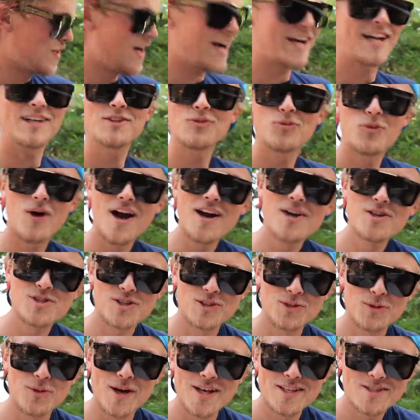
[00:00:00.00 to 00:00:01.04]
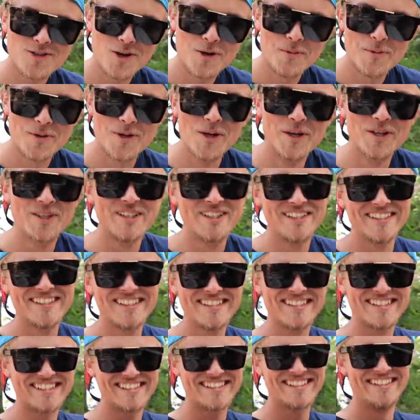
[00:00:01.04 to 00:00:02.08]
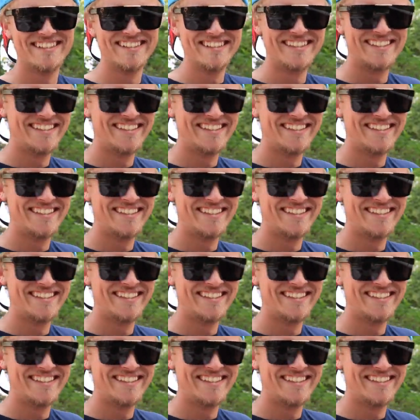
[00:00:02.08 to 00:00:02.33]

I got the wires on the right terminals.